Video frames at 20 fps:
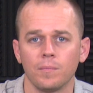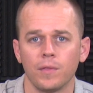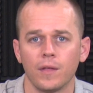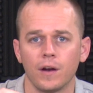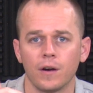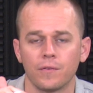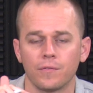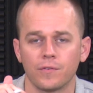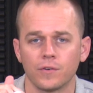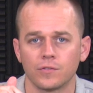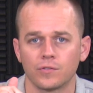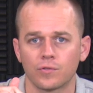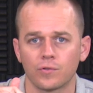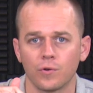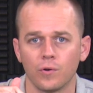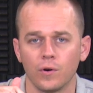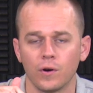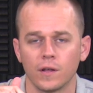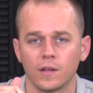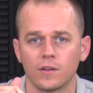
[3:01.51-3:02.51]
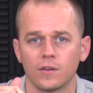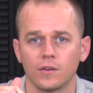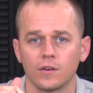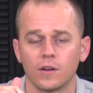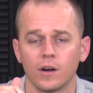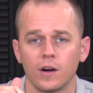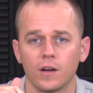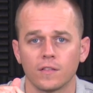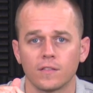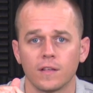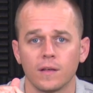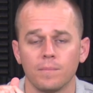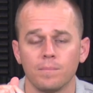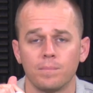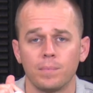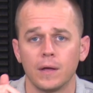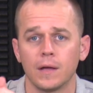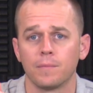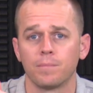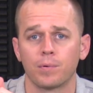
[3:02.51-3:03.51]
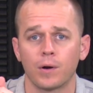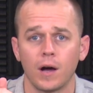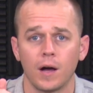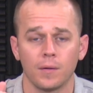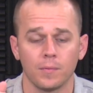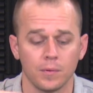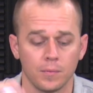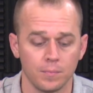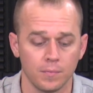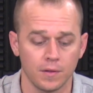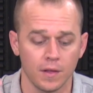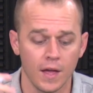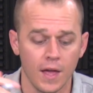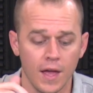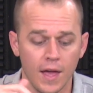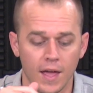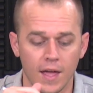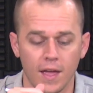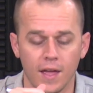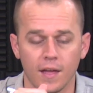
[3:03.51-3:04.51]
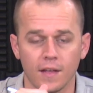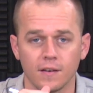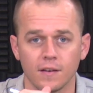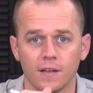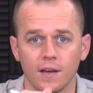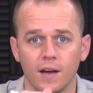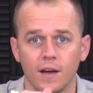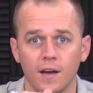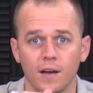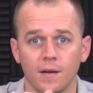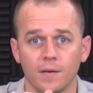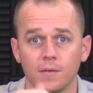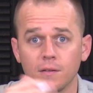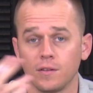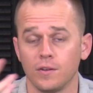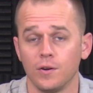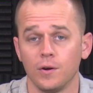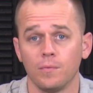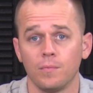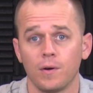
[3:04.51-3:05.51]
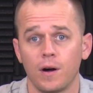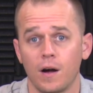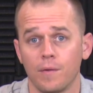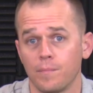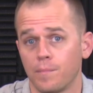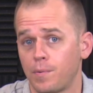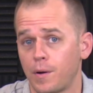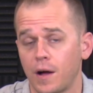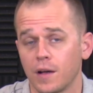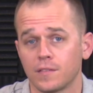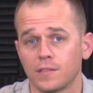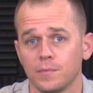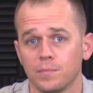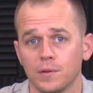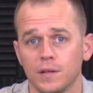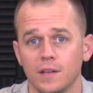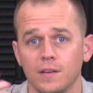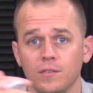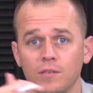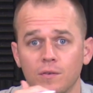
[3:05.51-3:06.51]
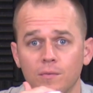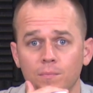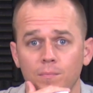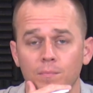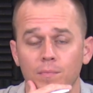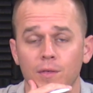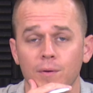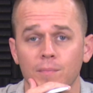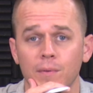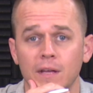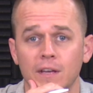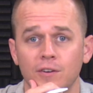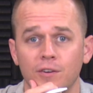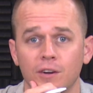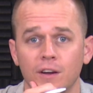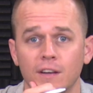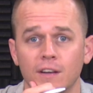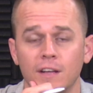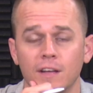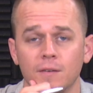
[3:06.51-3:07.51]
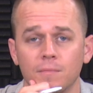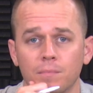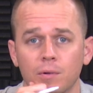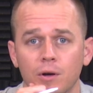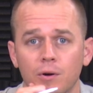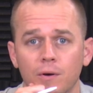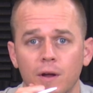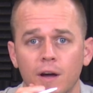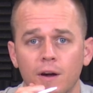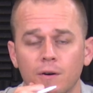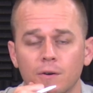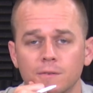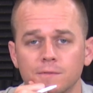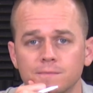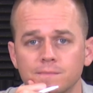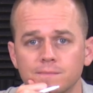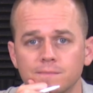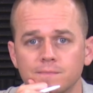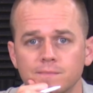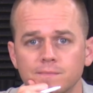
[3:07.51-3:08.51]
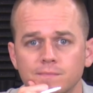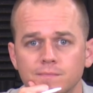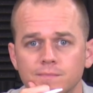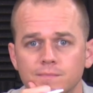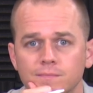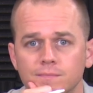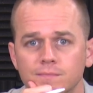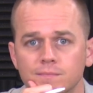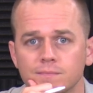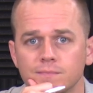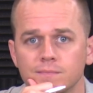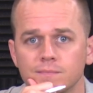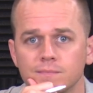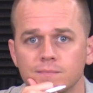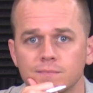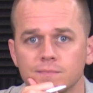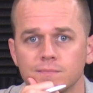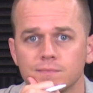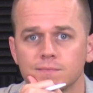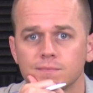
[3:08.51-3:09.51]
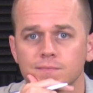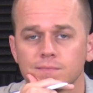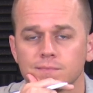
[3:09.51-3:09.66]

there for Troy could cause them big problems and, uh, you know, possibly the mean green getting blown out. Well,